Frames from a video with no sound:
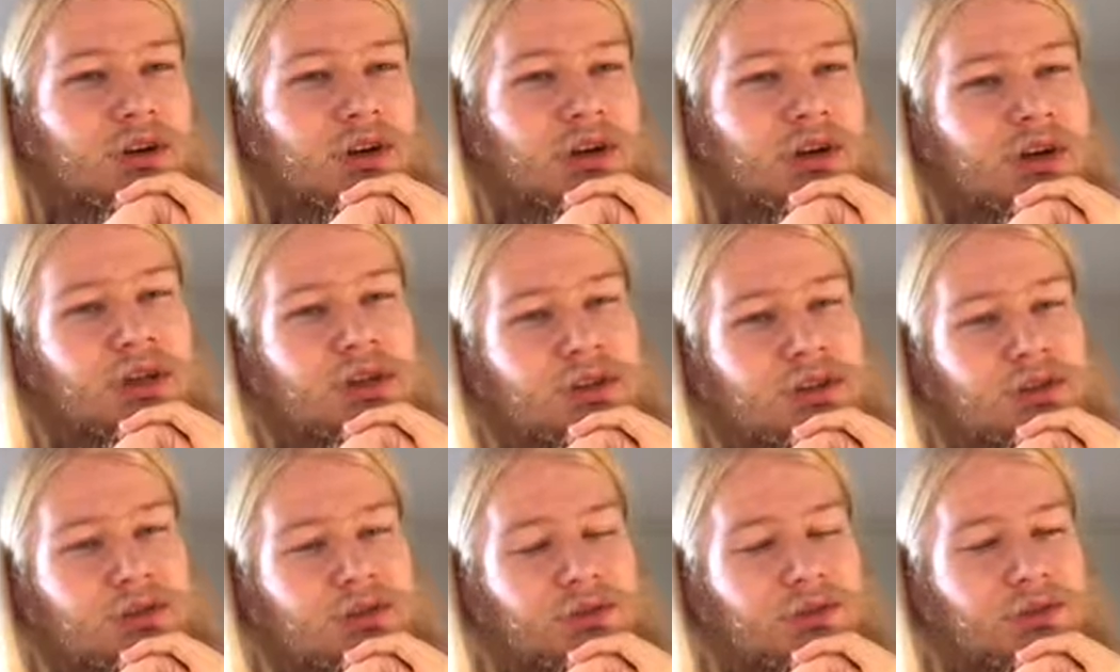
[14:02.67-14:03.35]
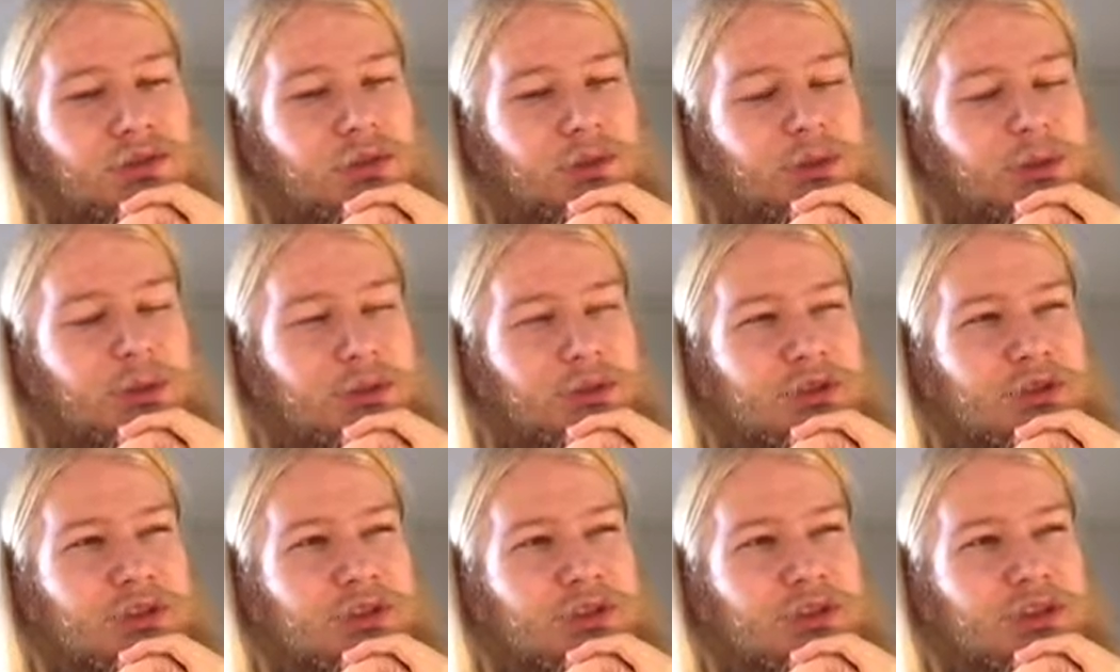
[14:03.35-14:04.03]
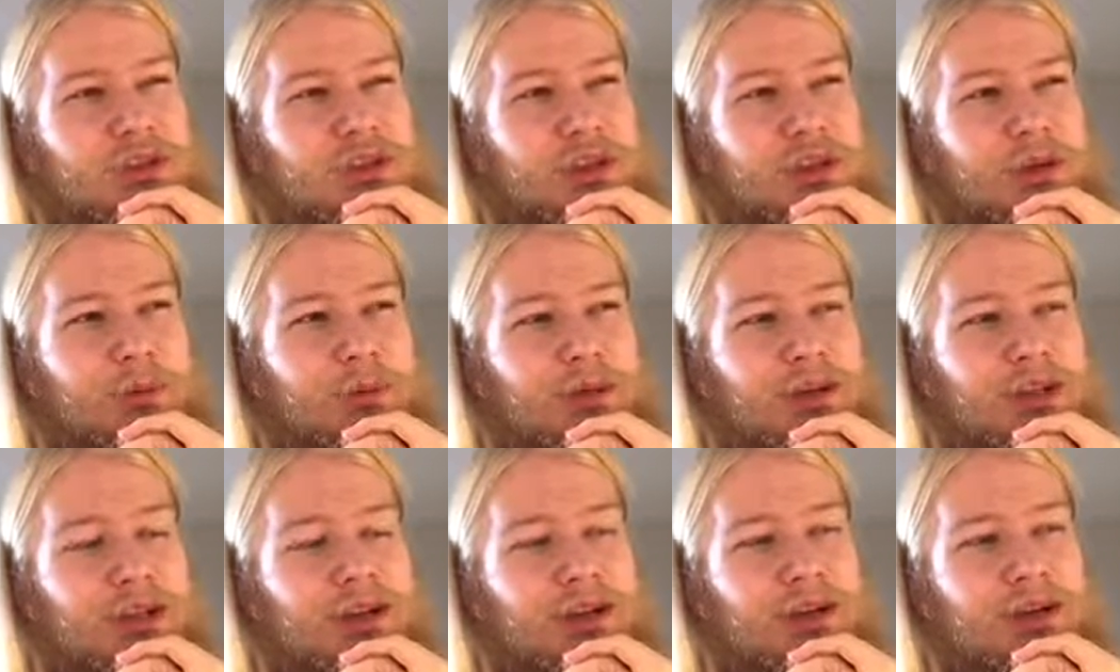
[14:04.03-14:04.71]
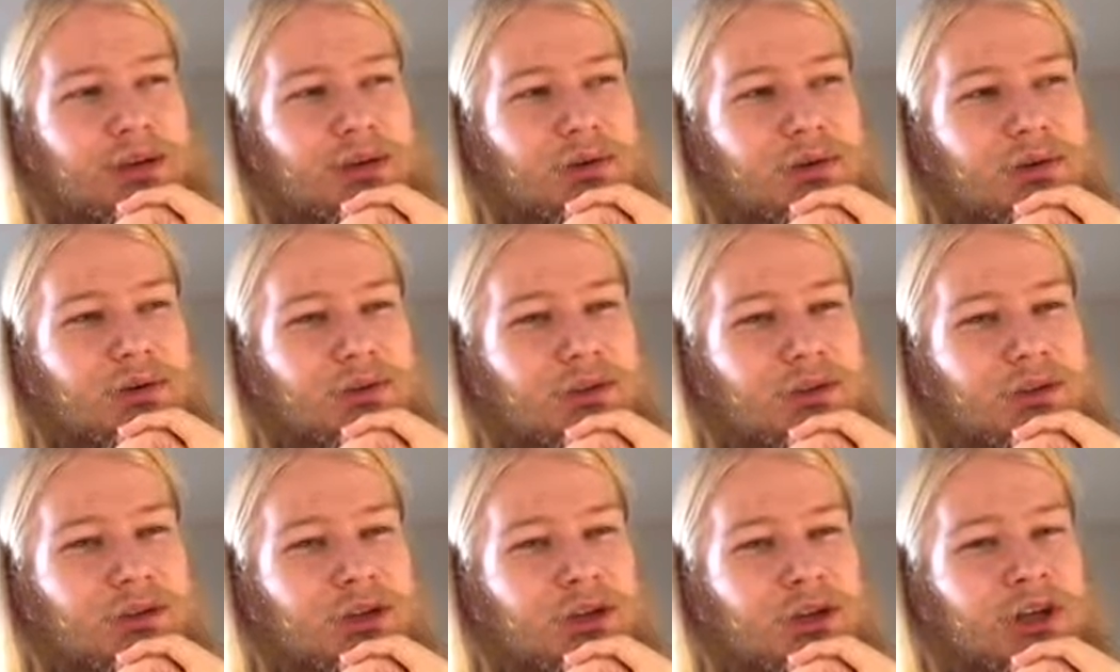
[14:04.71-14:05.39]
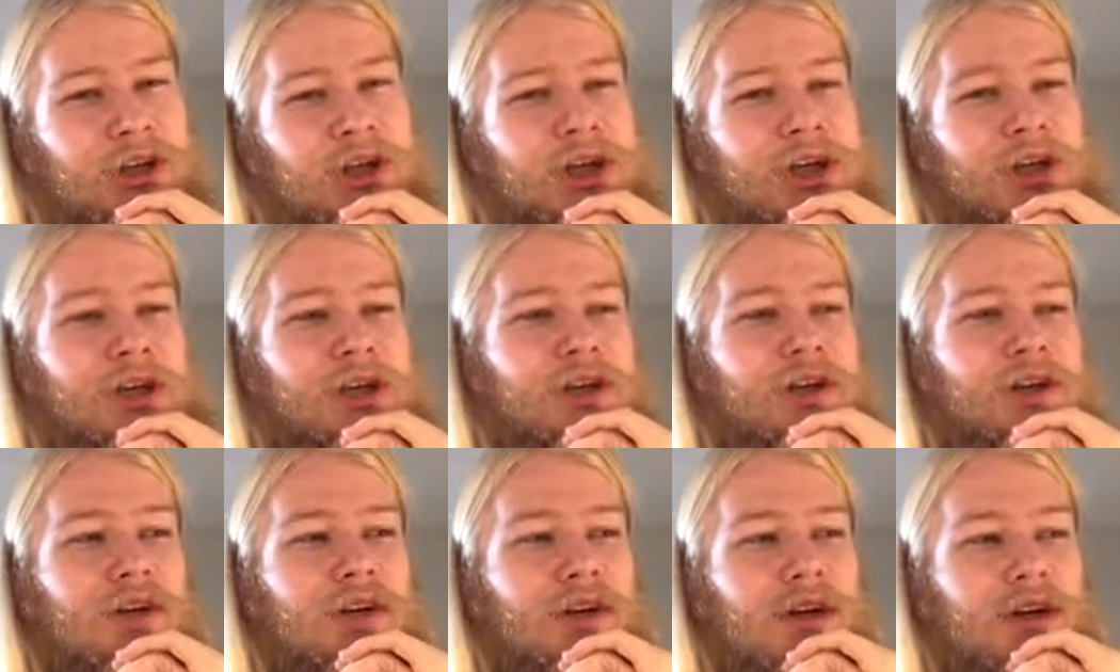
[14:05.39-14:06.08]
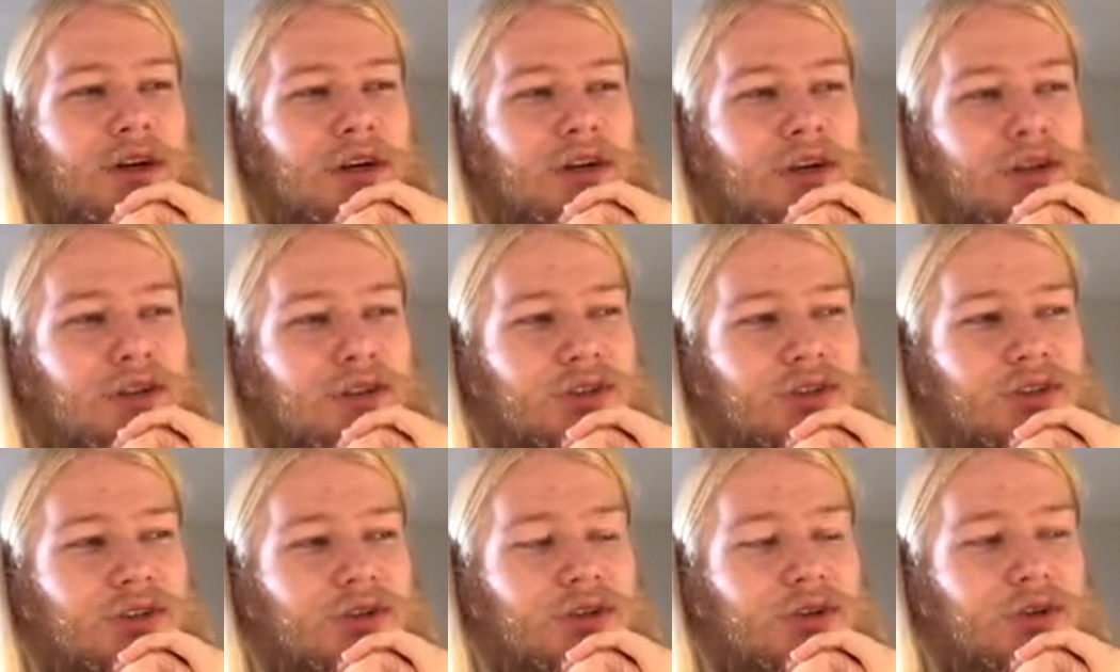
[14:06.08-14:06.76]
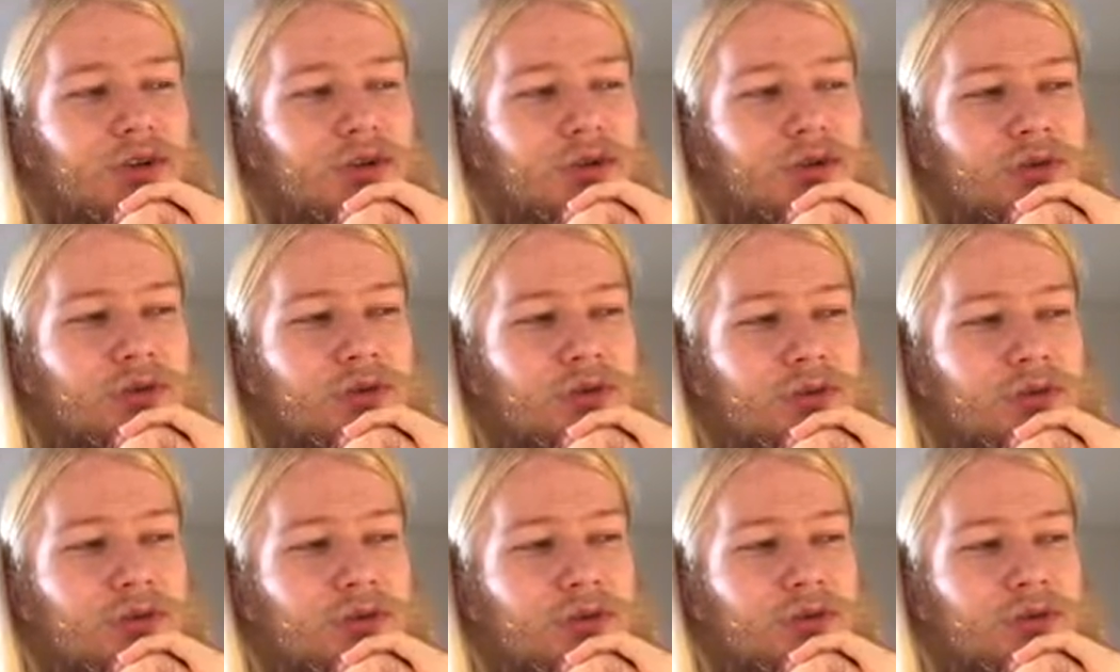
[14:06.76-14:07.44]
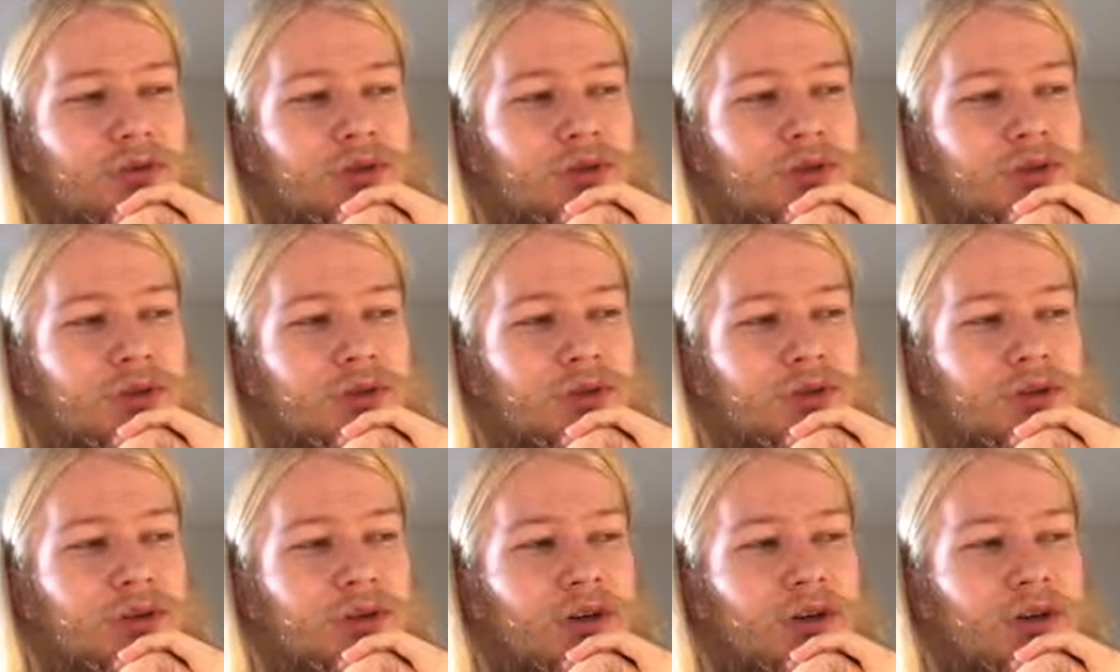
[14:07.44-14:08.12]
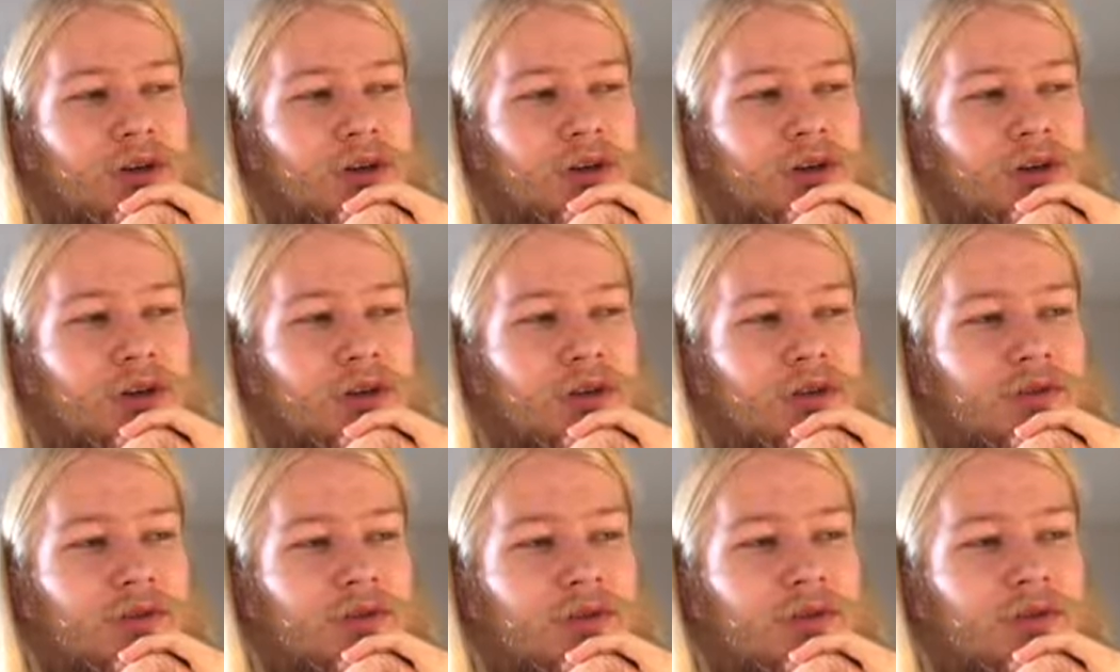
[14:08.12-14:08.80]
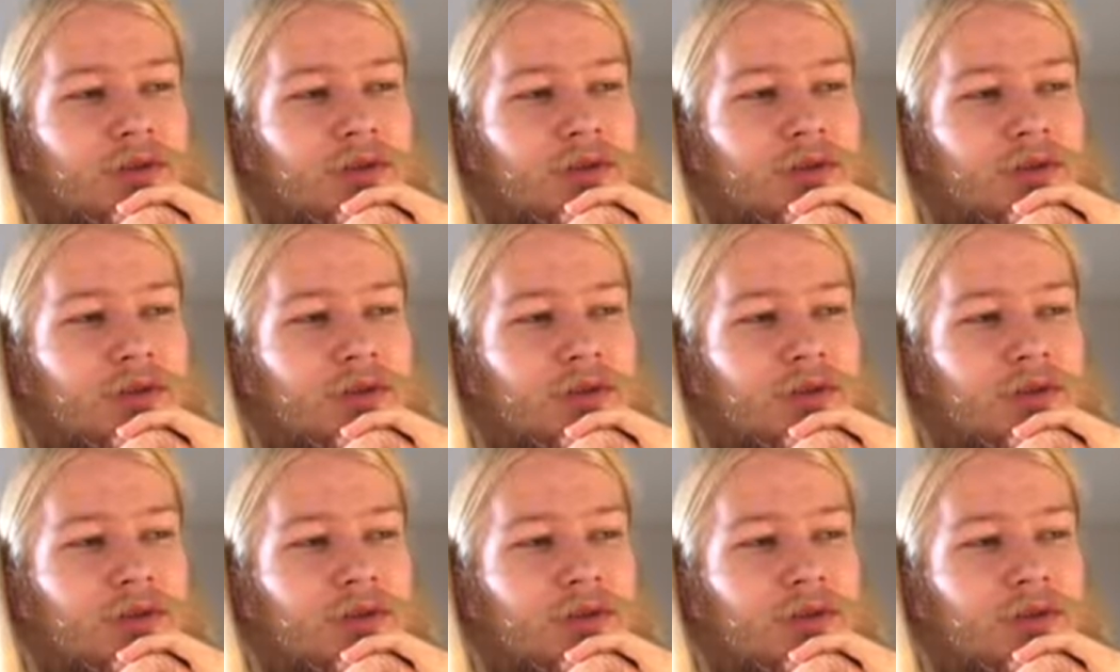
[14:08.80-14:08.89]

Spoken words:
I don't remember his name in life. The Tome of